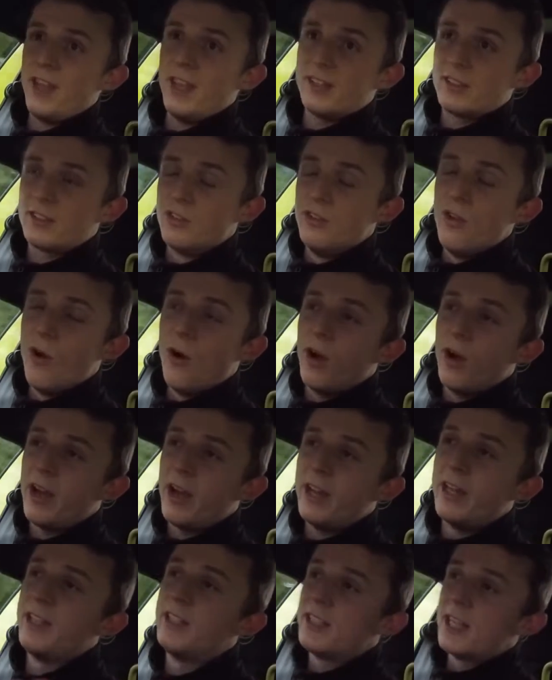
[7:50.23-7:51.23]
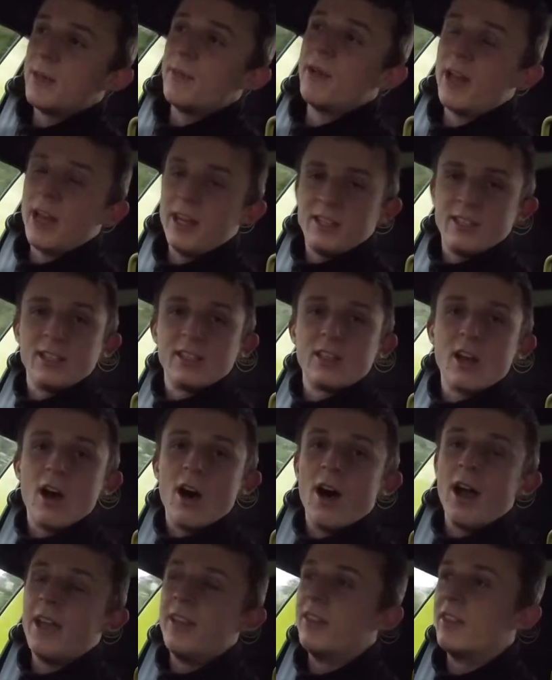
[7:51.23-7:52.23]
It's not an intimidating
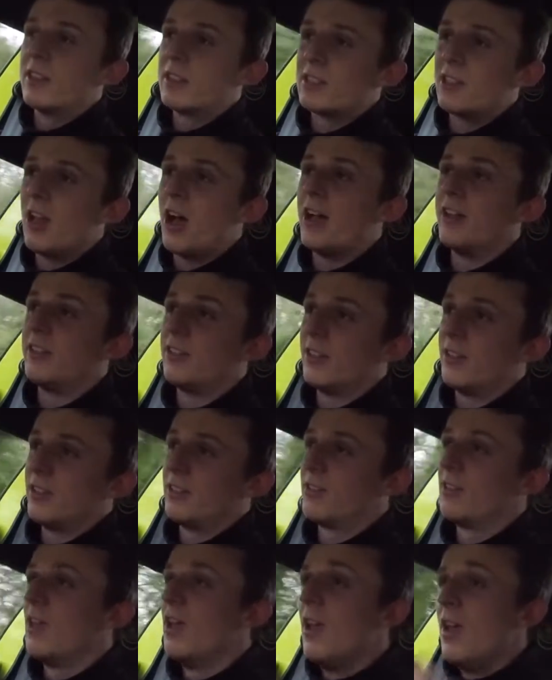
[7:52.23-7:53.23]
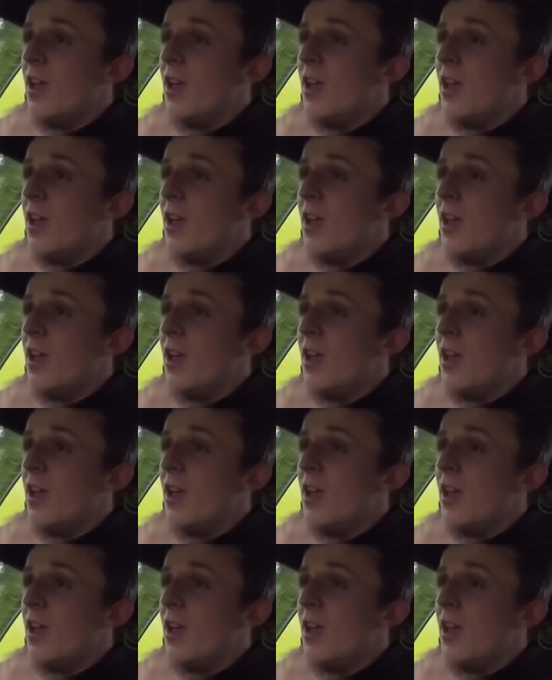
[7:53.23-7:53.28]
car in the slightest.